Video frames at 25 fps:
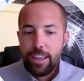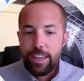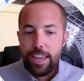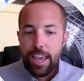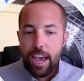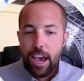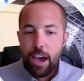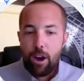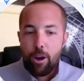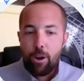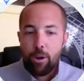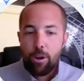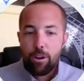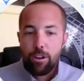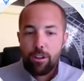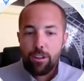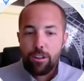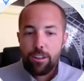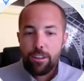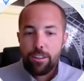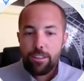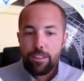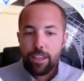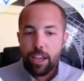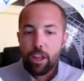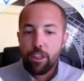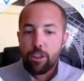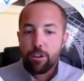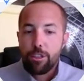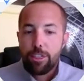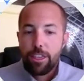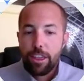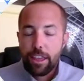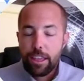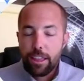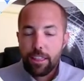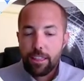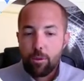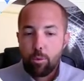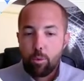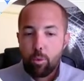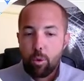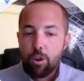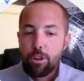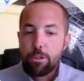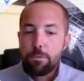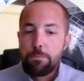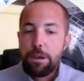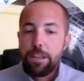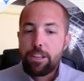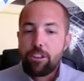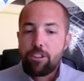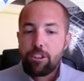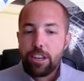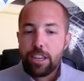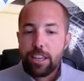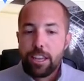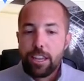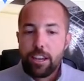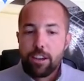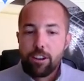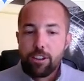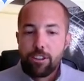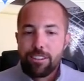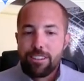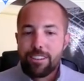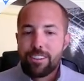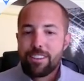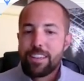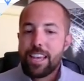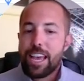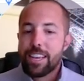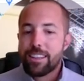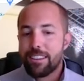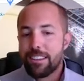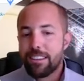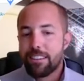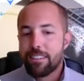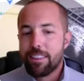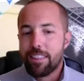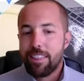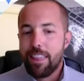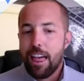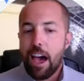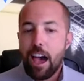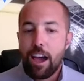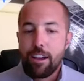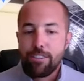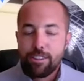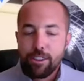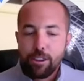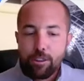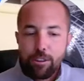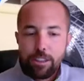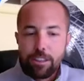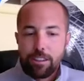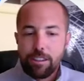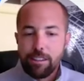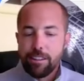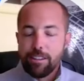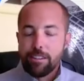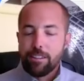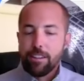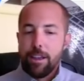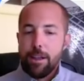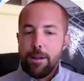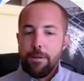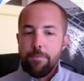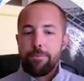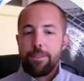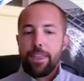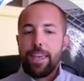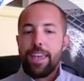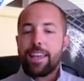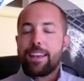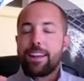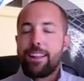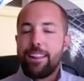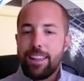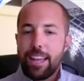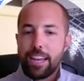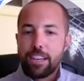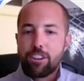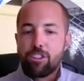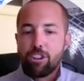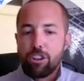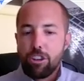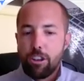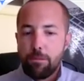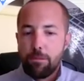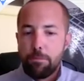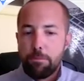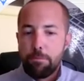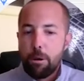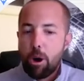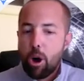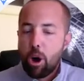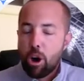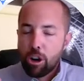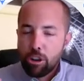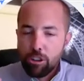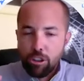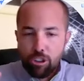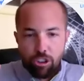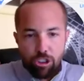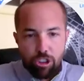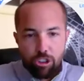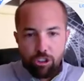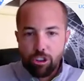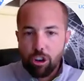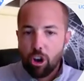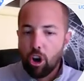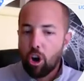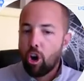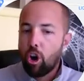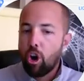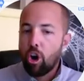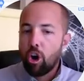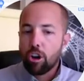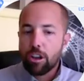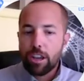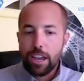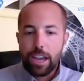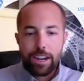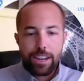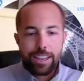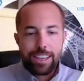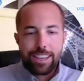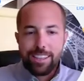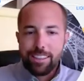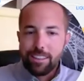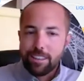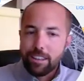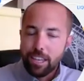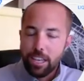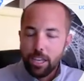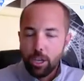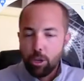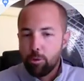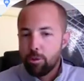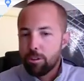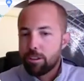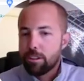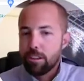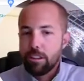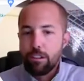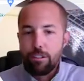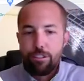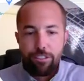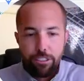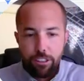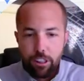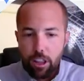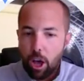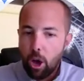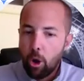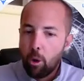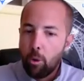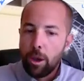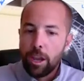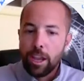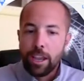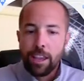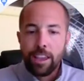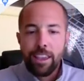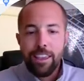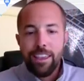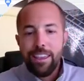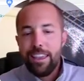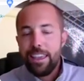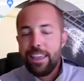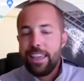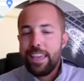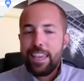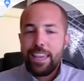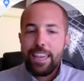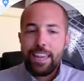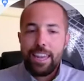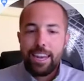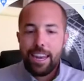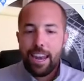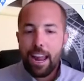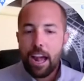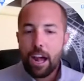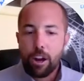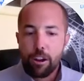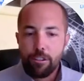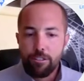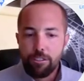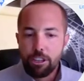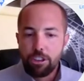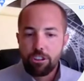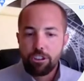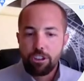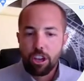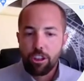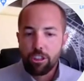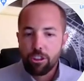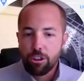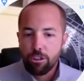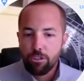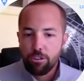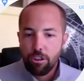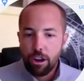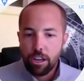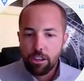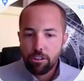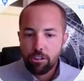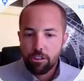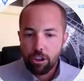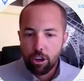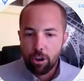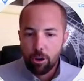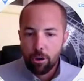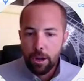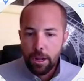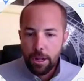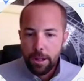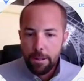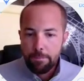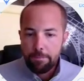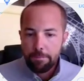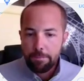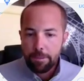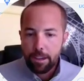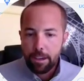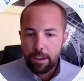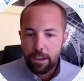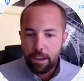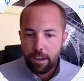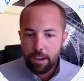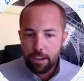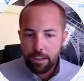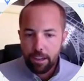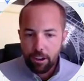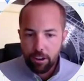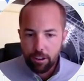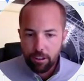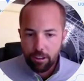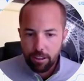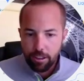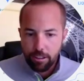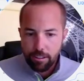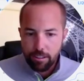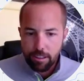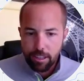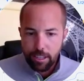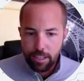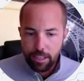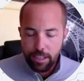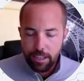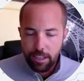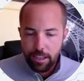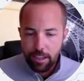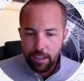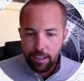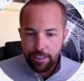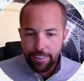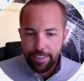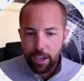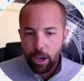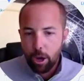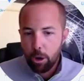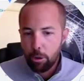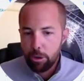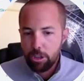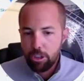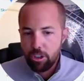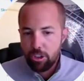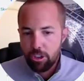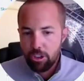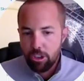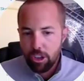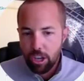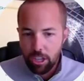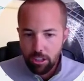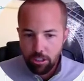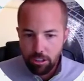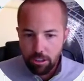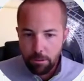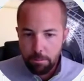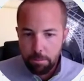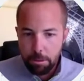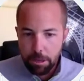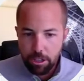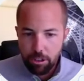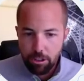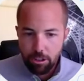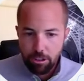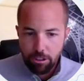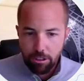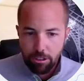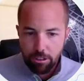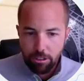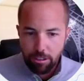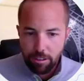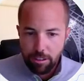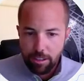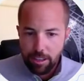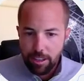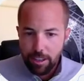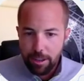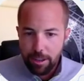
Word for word: Now, the other thing worth mentioning here is Texas Live. So this is a collection of bars just all kind of continuously flowing in and out of each other, right? So uh, here, let's see. They always change the pictures